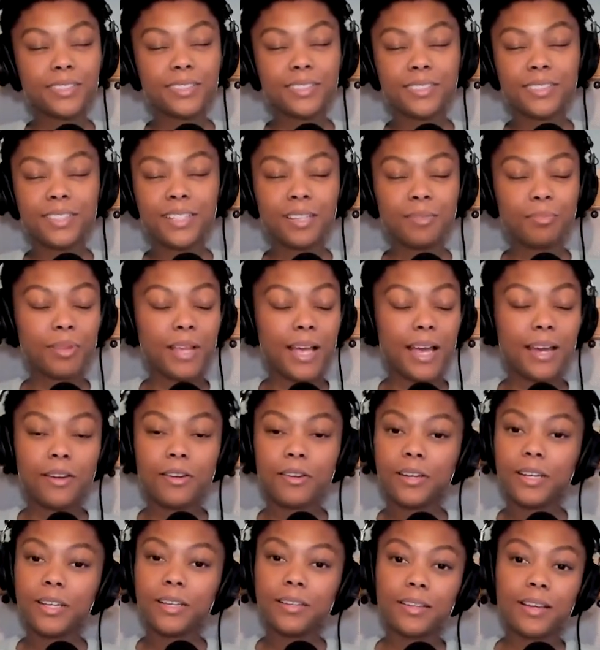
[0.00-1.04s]
didn't plan
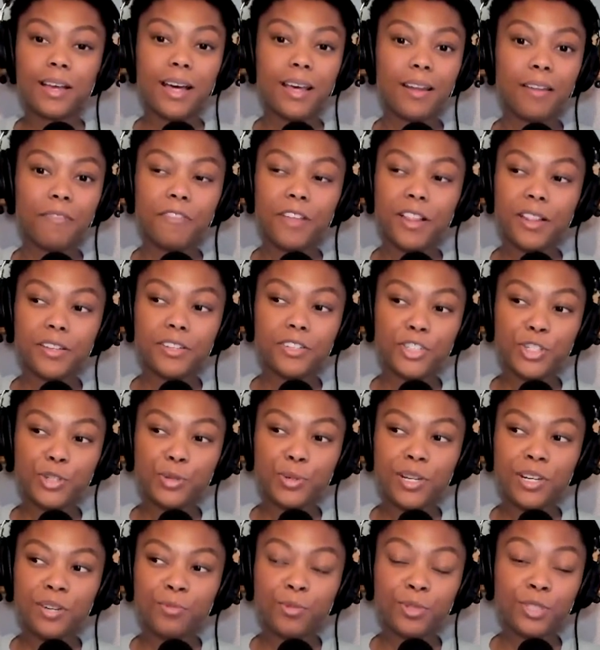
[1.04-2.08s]
on it, kind of fell into
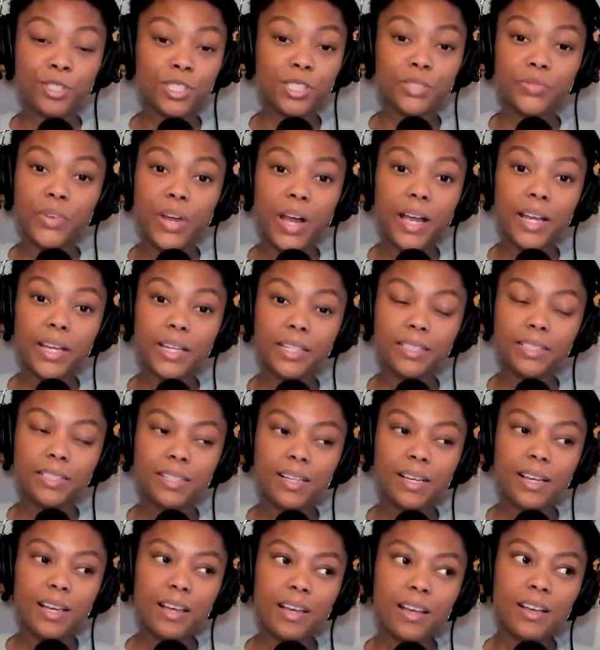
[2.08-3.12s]
it, which is fine.
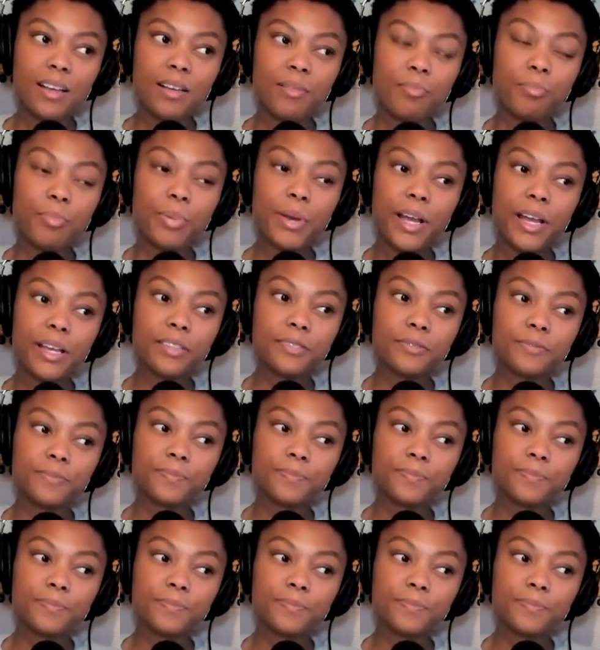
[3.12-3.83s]
But